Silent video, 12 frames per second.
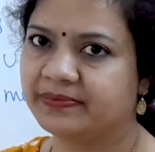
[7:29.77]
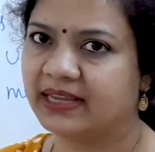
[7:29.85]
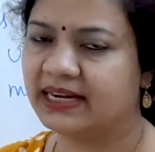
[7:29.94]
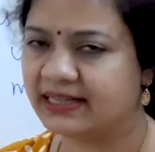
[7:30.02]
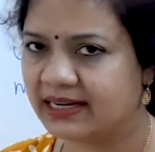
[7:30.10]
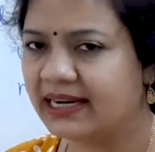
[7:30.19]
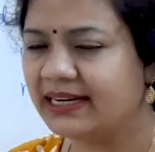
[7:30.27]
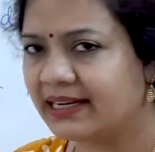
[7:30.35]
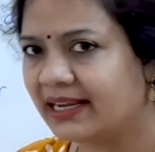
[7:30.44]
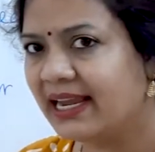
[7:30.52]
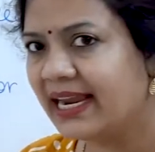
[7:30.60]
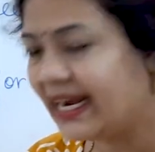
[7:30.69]
It
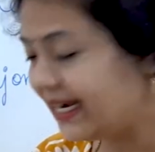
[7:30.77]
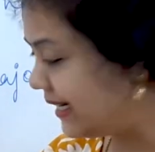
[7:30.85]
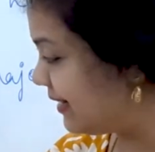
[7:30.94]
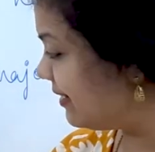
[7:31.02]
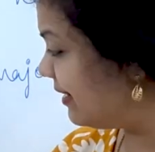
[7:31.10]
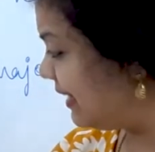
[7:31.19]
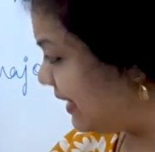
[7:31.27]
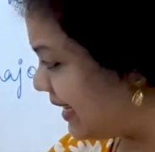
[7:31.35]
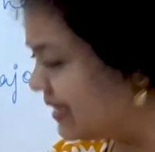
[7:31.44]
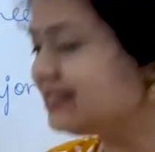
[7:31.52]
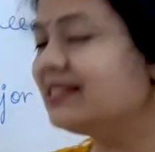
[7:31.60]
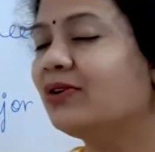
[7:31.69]

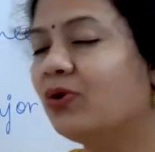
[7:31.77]
is the